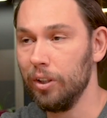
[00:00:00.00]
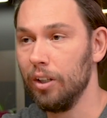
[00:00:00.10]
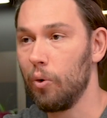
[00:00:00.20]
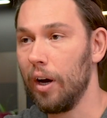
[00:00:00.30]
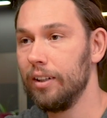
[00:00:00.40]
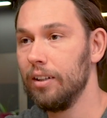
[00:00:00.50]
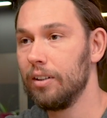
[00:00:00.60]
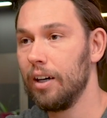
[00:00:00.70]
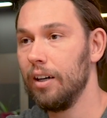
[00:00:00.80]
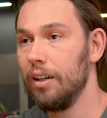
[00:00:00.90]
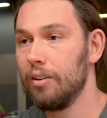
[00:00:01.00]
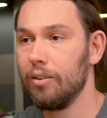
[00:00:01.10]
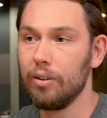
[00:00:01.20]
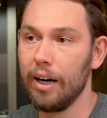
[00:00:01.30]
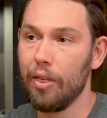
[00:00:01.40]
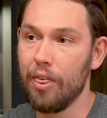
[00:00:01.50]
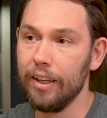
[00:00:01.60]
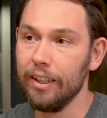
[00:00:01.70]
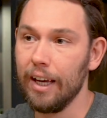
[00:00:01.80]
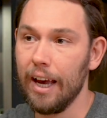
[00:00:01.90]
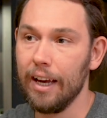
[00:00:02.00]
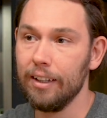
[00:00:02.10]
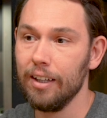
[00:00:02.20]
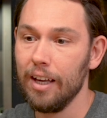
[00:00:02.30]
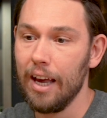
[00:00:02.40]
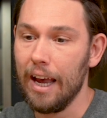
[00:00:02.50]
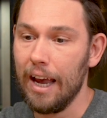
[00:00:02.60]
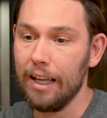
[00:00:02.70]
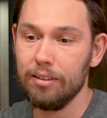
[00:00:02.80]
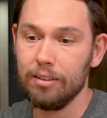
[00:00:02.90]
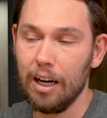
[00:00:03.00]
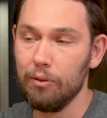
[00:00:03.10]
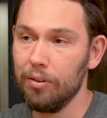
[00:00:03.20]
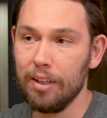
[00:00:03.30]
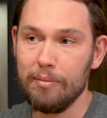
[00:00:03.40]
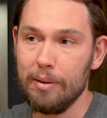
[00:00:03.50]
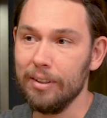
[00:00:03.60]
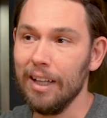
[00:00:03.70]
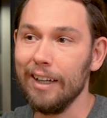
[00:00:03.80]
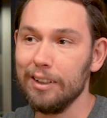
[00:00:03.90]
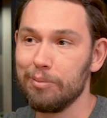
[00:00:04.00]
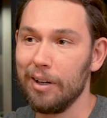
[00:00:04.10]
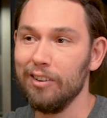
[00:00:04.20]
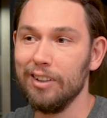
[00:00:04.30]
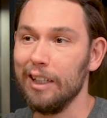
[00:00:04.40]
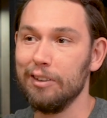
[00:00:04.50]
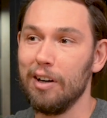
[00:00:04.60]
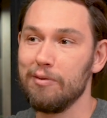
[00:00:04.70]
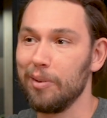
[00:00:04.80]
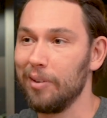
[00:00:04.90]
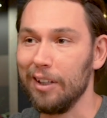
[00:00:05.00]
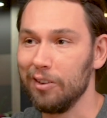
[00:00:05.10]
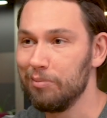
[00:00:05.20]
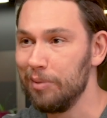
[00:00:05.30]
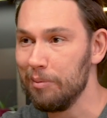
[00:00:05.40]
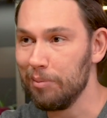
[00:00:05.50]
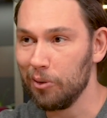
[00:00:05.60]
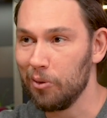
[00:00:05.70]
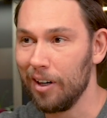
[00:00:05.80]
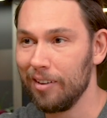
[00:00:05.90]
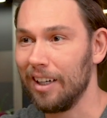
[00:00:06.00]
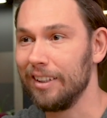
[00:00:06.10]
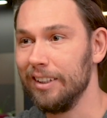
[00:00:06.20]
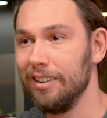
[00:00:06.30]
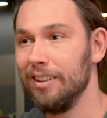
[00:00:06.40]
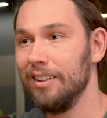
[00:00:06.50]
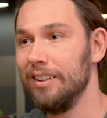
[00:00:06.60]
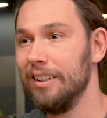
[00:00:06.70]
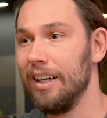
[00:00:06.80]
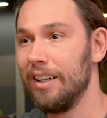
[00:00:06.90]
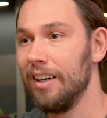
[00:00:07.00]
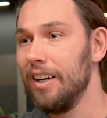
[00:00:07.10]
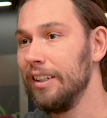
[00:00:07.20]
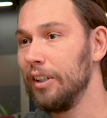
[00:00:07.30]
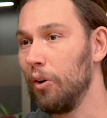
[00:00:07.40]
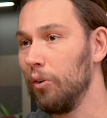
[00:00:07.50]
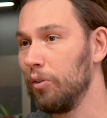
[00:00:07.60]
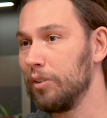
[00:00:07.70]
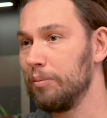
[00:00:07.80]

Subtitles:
the right thing, and I would say maybe 95% of people who are starting their own